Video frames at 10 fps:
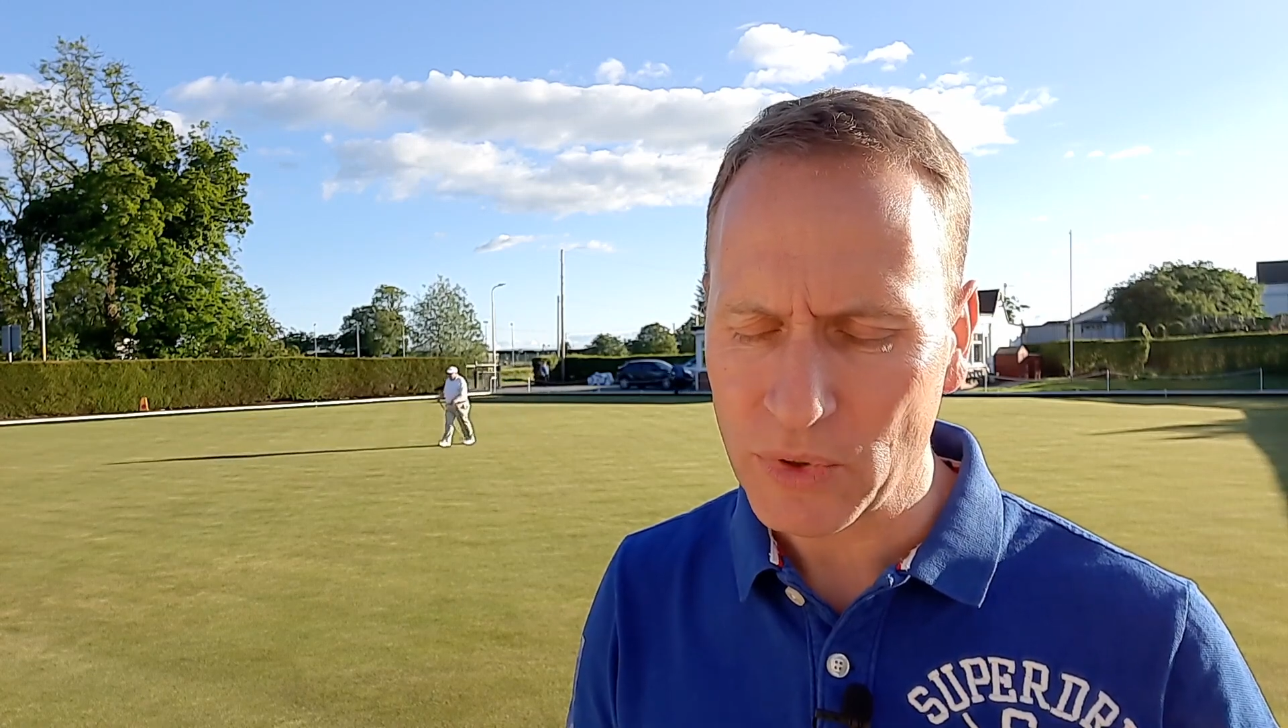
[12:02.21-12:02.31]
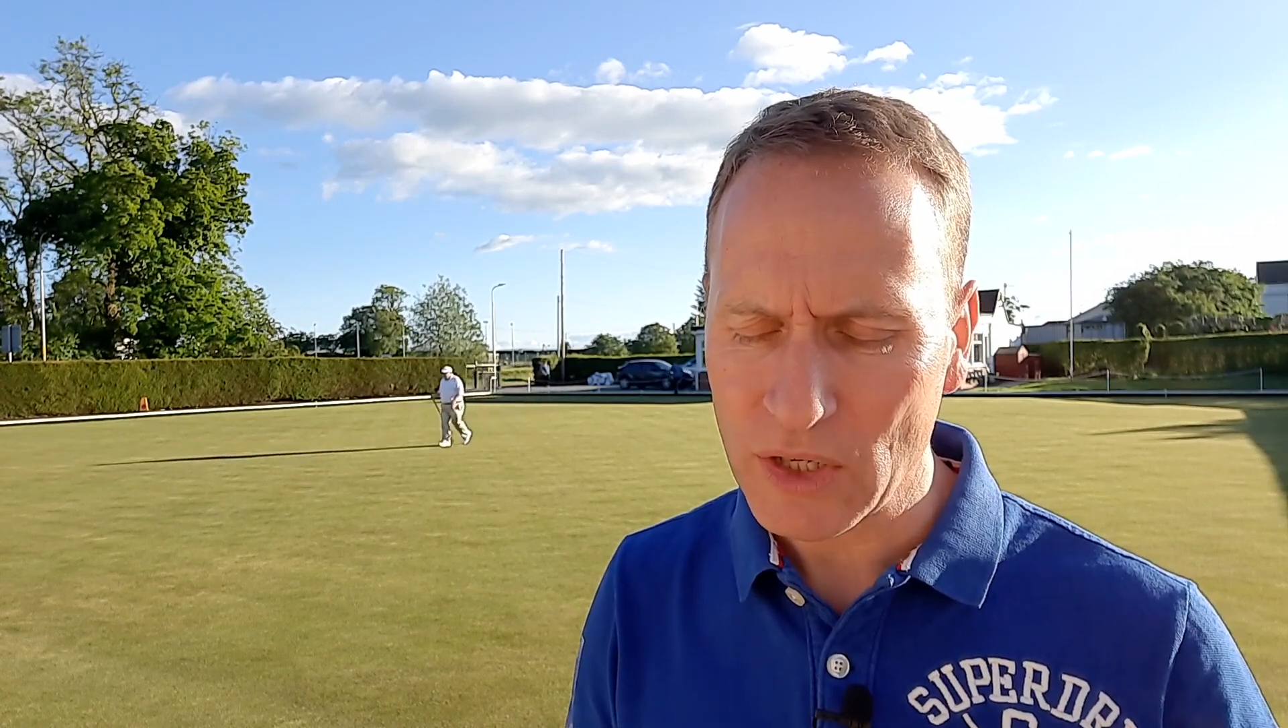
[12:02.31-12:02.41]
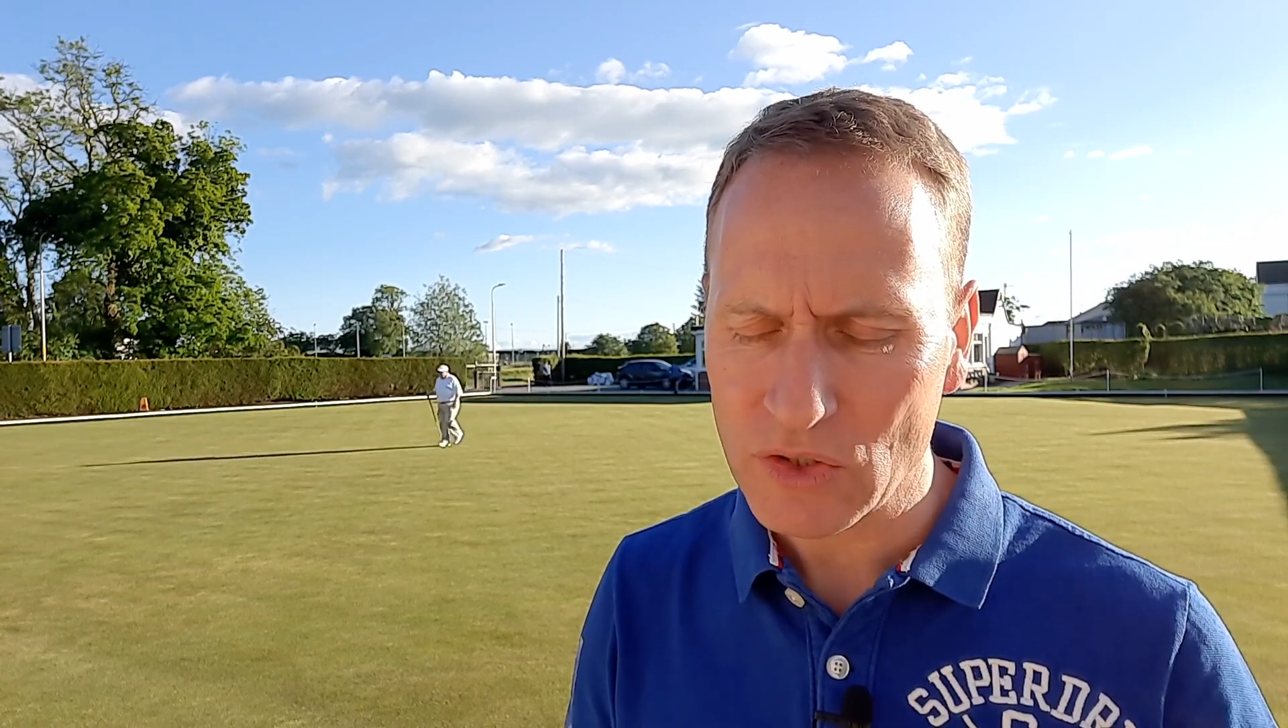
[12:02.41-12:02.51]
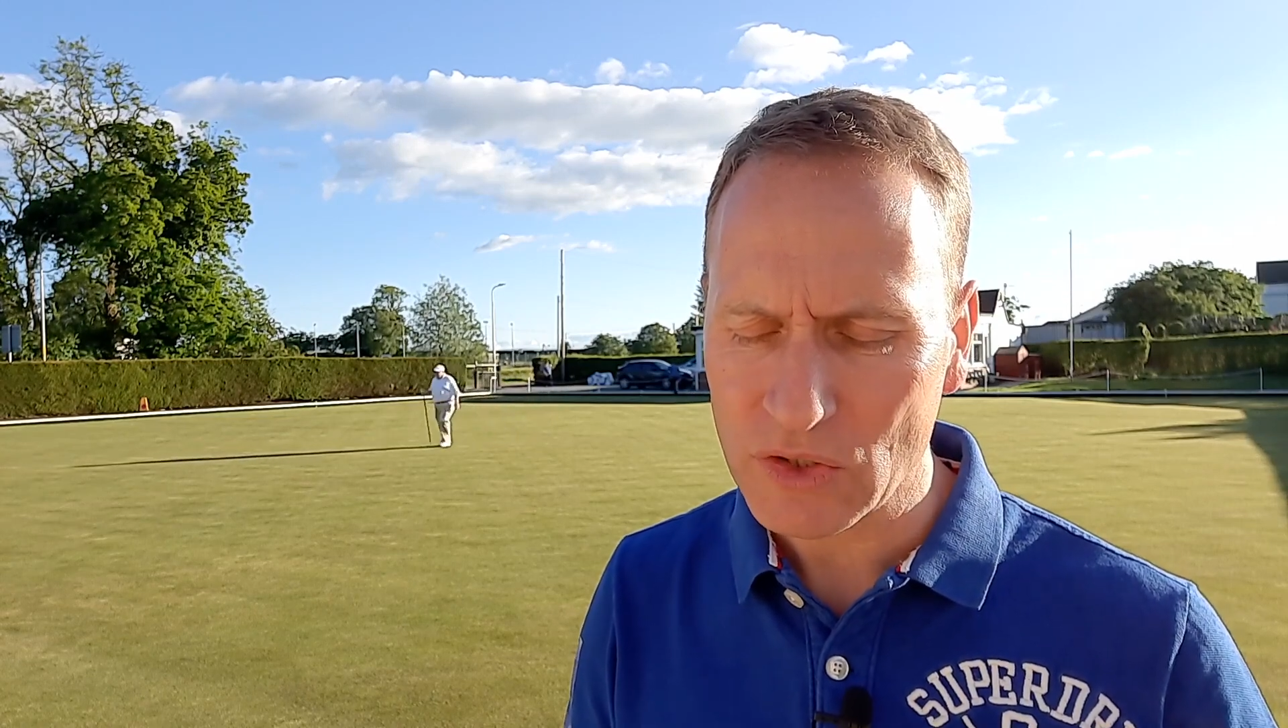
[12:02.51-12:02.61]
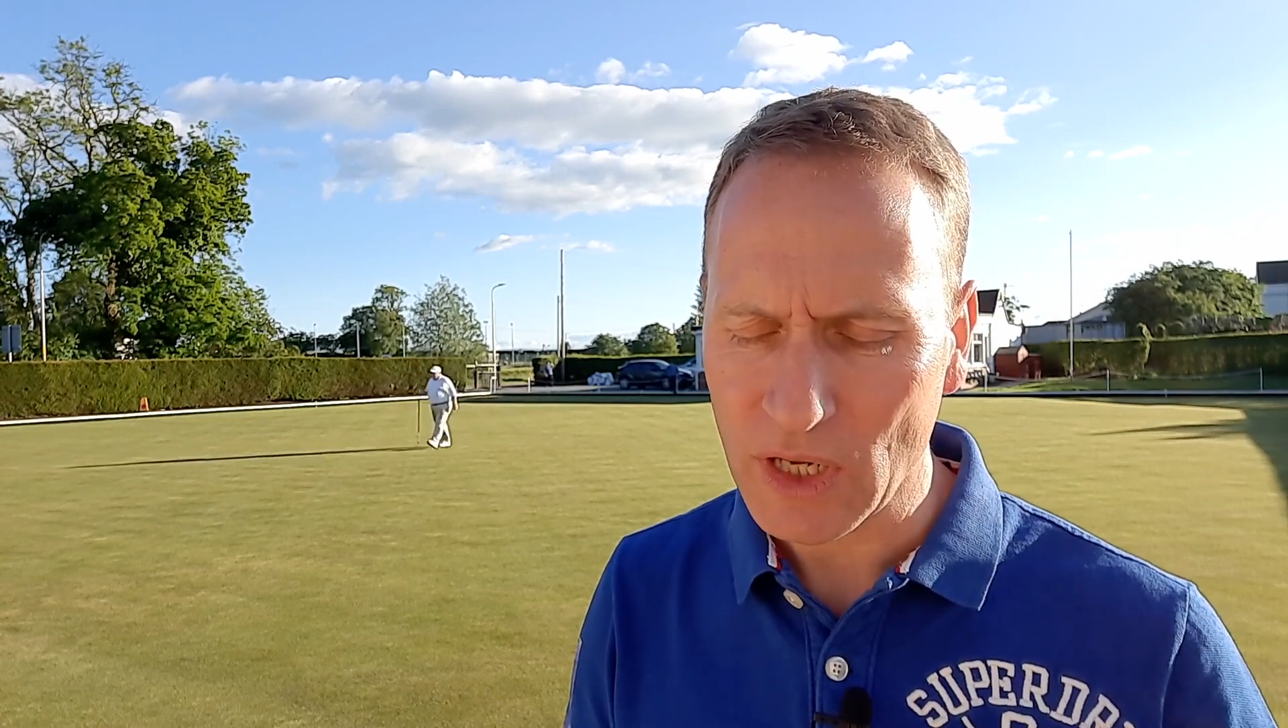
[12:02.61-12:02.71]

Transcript: precious